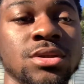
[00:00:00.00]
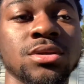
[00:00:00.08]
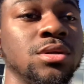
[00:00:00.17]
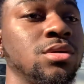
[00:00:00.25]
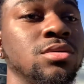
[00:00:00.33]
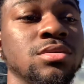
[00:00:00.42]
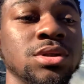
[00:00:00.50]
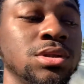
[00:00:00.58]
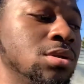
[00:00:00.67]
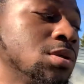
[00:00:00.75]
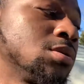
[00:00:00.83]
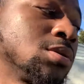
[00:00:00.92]
I don't even
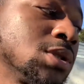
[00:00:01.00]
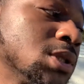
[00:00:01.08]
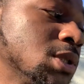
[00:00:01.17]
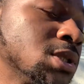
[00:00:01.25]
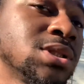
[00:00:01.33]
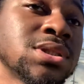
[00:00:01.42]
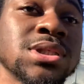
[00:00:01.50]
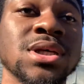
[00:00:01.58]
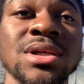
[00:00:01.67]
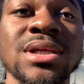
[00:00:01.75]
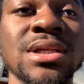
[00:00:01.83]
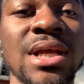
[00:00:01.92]
know, cuz. Just tell him
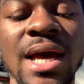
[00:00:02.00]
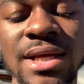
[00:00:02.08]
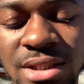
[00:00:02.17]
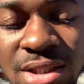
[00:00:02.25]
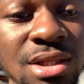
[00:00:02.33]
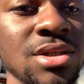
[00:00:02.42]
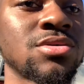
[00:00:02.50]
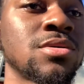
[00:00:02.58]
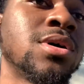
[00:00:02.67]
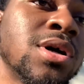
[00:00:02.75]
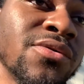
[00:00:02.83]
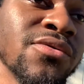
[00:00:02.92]
he not dead
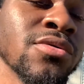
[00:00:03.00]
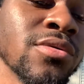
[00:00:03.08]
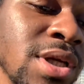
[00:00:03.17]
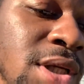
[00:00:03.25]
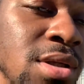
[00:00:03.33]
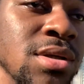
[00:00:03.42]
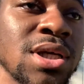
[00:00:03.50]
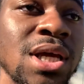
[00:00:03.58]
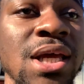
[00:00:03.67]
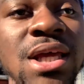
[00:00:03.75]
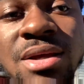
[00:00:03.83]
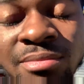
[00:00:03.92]
squad for real, cuz he ain't